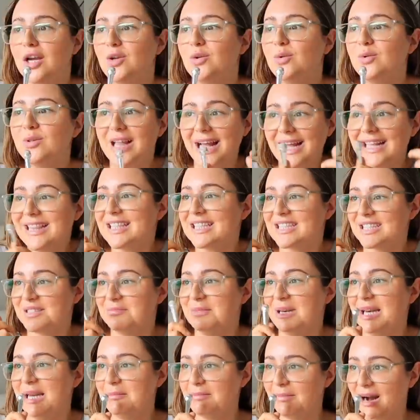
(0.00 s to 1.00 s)
You like this
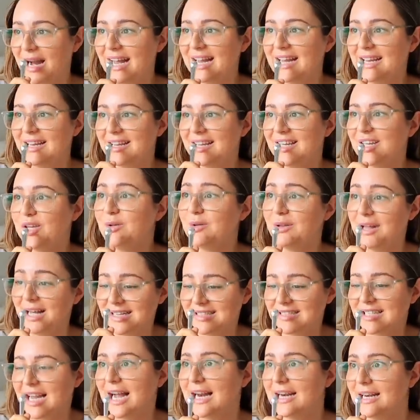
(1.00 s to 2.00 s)
mini mic? You
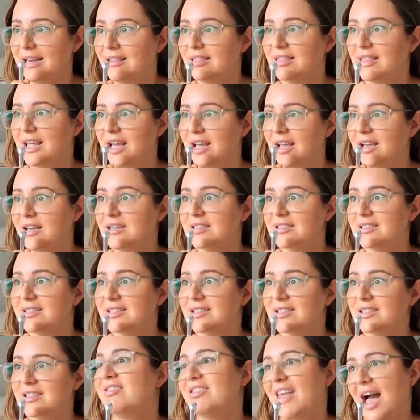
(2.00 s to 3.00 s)
like tiny things?
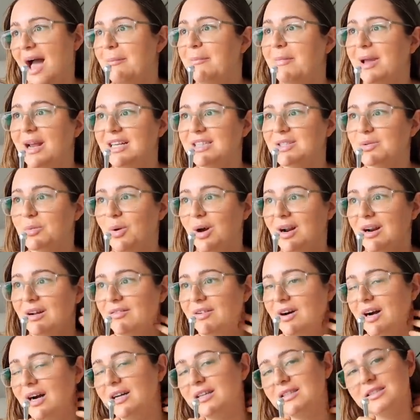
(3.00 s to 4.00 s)
That makes one
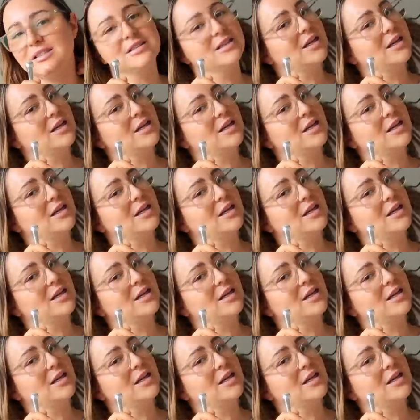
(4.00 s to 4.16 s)
of us.